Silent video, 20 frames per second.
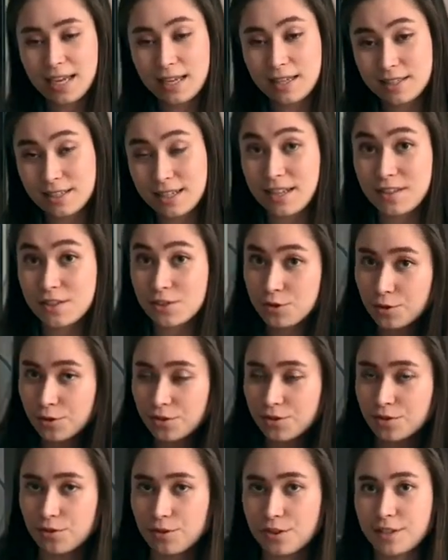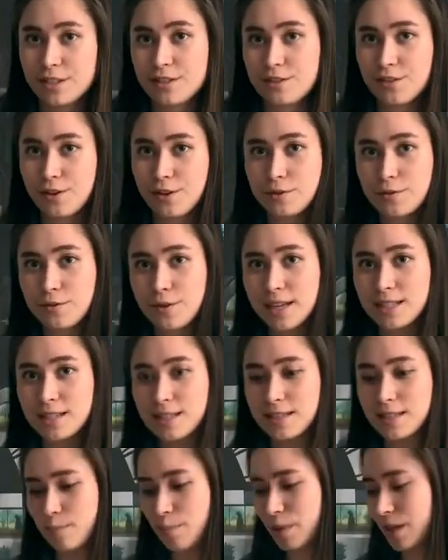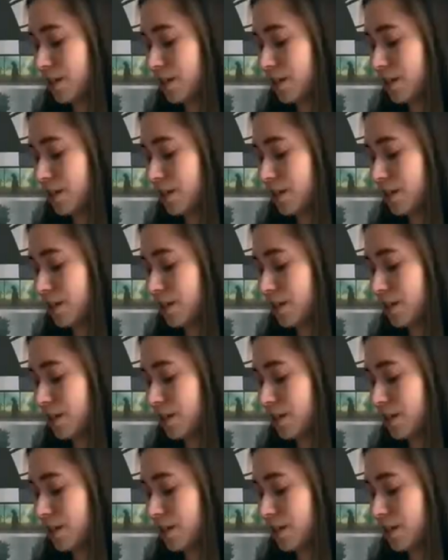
and yes, short stories, so great to dip